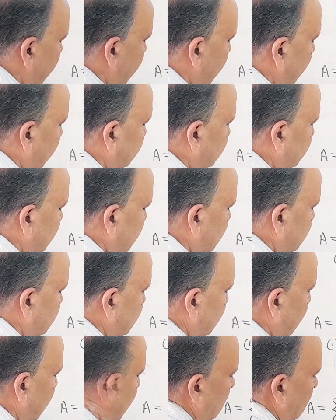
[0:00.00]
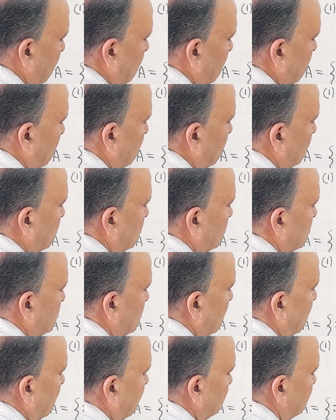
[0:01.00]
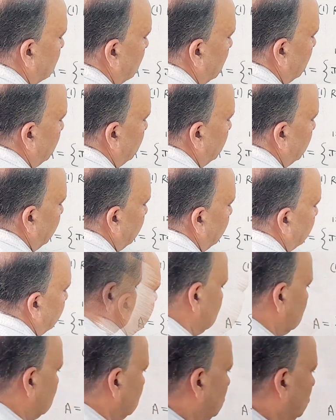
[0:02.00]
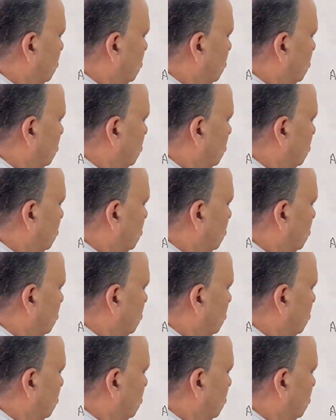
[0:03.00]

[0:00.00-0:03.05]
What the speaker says: X is a month of a year.